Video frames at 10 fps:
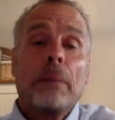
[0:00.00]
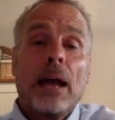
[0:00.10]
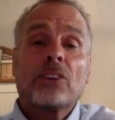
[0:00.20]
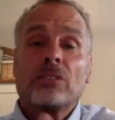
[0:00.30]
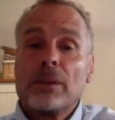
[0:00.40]

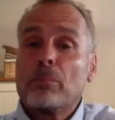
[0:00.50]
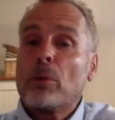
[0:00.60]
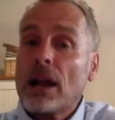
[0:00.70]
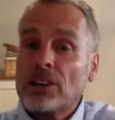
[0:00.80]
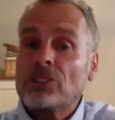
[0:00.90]
actually
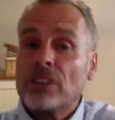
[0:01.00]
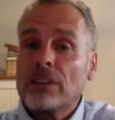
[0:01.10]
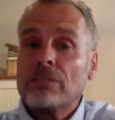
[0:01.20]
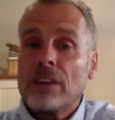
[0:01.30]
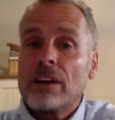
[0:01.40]

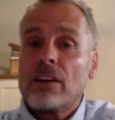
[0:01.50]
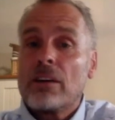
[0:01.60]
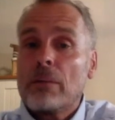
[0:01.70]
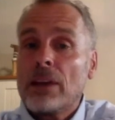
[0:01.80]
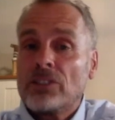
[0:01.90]
practicing veterinary
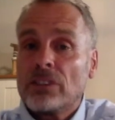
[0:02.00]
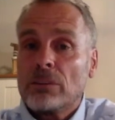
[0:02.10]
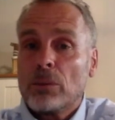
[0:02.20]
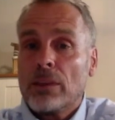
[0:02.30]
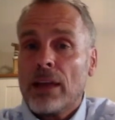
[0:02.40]
medicine
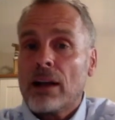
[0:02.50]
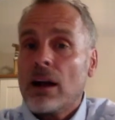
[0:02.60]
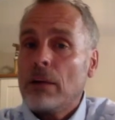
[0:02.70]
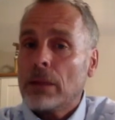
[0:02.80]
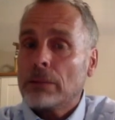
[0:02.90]
with that
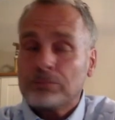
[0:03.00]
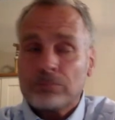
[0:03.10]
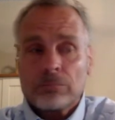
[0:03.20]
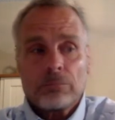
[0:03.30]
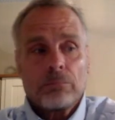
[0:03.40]
comment.
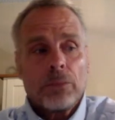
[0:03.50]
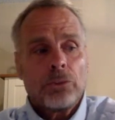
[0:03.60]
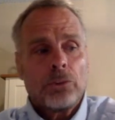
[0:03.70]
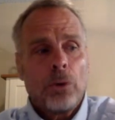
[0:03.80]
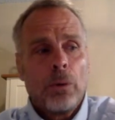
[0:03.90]

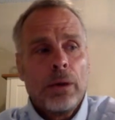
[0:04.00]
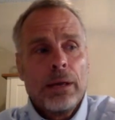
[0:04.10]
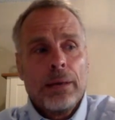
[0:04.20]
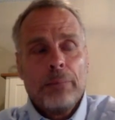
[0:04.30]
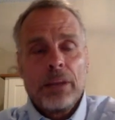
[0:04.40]
So
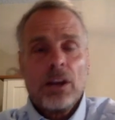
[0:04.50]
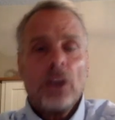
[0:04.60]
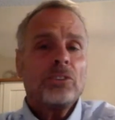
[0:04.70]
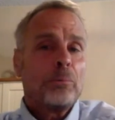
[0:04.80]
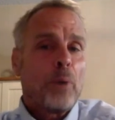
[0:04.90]

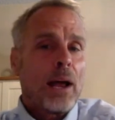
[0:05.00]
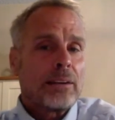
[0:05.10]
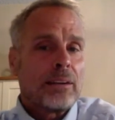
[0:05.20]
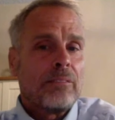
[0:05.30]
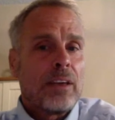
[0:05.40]
because I'm
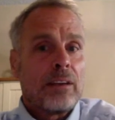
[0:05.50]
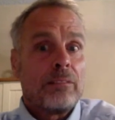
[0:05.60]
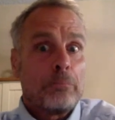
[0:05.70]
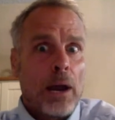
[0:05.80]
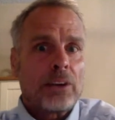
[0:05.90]
practicing, vet,
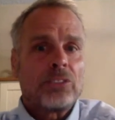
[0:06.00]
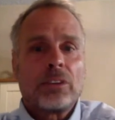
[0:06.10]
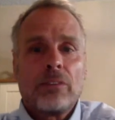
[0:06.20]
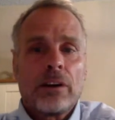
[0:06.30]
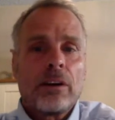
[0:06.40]

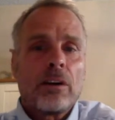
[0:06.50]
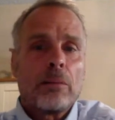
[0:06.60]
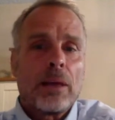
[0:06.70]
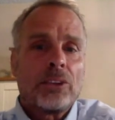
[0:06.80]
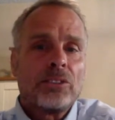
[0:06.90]
practicing veterinary
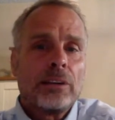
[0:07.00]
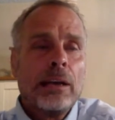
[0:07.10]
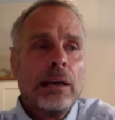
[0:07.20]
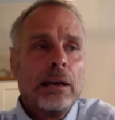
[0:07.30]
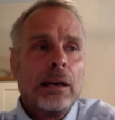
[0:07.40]
medicine,
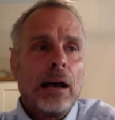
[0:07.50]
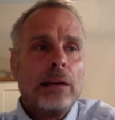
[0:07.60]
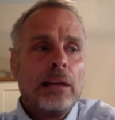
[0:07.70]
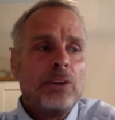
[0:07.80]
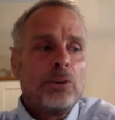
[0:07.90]
I
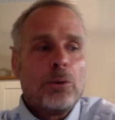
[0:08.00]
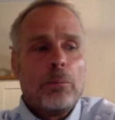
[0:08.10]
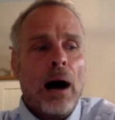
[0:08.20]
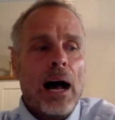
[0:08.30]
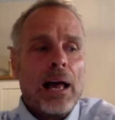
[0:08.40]
need to
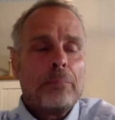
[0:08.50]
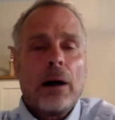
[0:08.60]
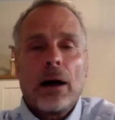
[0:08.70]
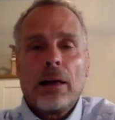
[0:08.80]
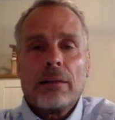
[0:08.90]
abide
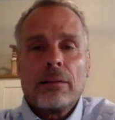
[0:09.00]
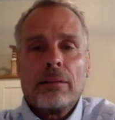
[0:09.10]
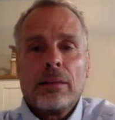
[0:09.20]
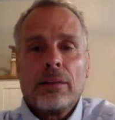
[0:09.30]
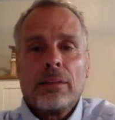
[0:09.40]
by
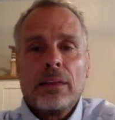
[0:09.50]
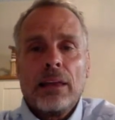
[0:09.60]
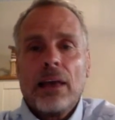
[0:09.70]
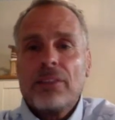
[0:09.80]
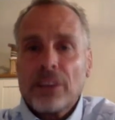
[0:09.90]
the, the
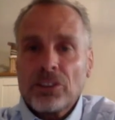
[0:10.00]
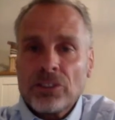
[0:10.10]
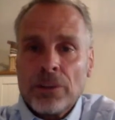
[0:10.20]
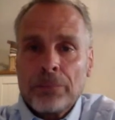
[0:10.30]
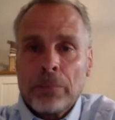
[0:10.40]
ethics